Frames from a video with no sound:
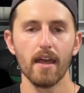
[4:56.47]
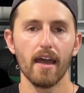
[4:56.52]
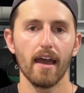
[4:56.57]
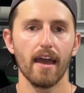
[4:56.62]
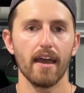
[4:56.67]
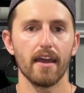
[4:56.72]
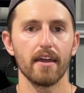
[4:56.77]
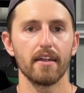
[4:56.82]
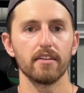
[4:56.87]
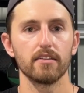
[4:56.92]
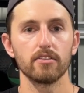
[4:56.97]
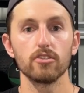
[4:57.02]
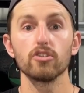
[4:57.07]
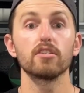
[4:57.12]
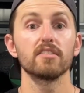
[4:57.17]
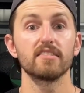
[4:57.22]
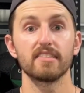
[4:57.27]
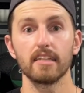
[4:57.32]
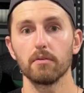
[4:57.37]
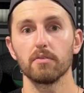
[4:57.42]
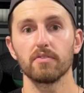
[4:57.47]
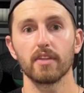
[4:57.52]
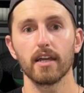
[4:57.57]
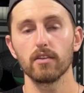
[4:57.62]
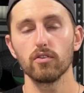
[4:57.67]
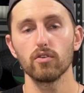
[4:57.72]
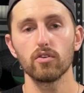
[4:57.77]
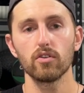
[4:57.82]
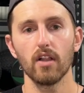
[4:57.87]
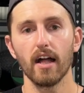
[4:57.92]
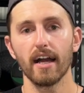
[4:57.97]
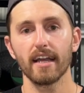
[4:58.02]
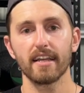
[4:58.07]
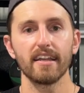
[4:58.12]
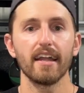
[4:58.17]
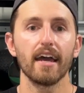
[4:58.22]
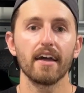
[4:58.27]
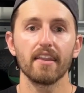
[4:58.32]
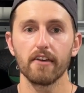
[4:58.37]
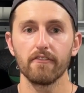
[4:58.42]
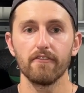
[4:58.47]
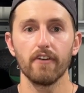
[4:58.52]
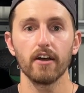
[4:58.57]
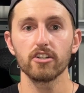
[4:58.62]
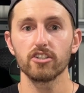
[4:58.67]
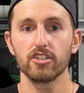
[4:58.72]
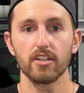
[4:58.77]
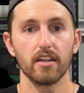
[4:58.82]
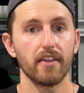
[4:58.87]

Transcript: and you can see what they look like and how they function,